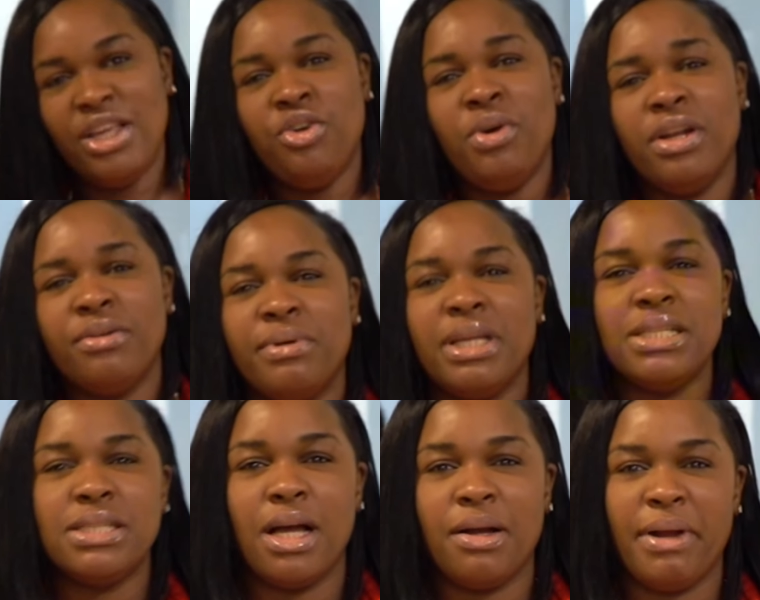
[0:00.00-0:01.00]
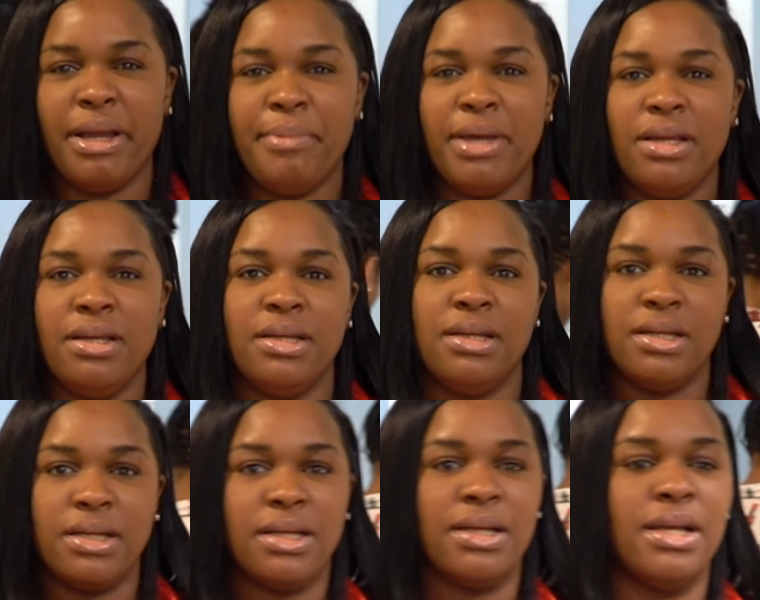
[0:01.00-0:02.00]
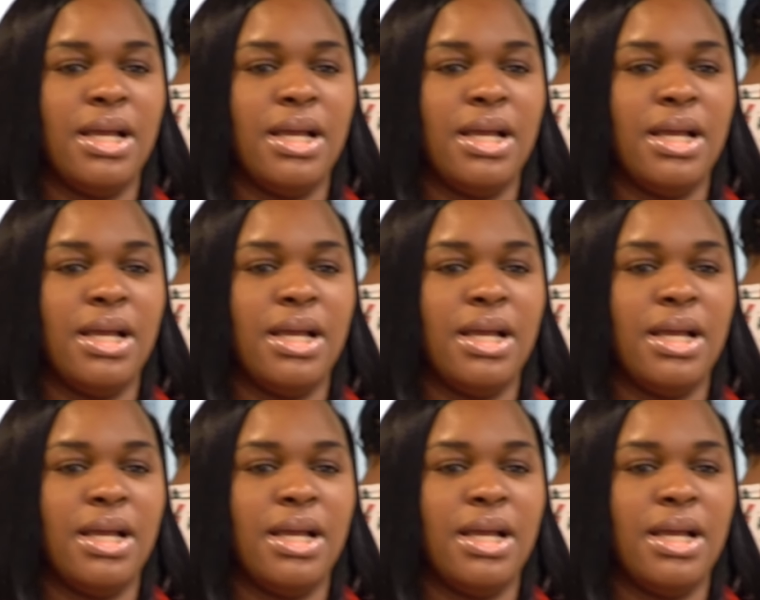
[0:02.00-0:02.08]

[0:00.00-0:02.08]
You were the Wingstop, right, babe? Mm-hmm.